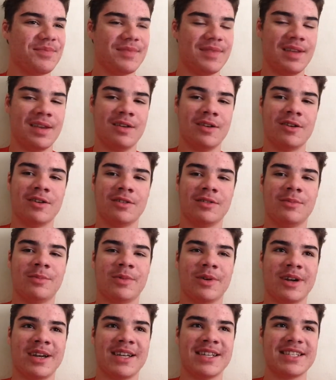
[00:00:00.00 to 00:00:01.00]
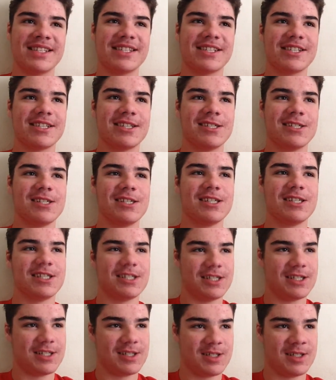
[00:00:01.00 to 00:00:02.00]
Now you're all depressed.
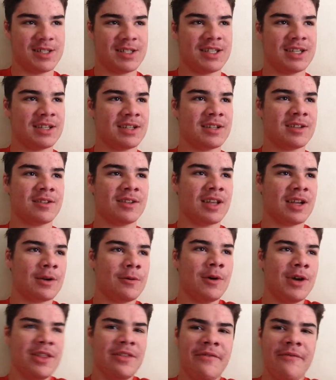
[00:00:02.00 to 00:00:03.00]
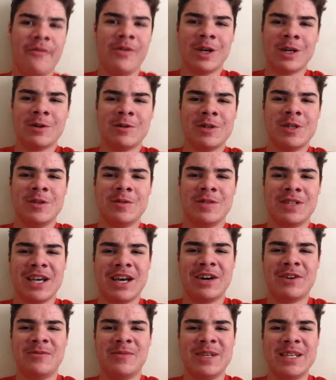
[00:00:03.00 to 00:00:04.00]
You're sitting there like, why the fuck would you
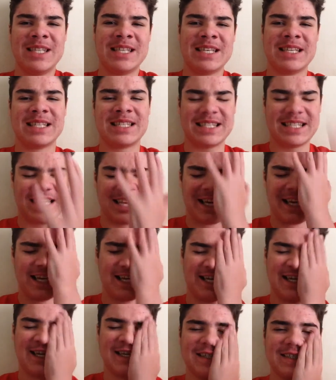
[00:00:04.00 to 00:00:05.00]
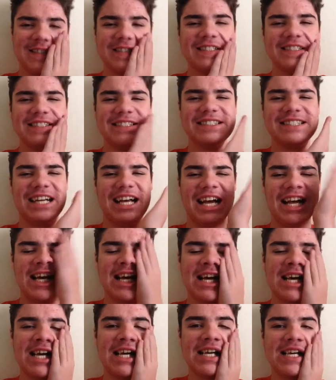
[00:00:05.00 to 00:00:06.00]
tell me this? uh,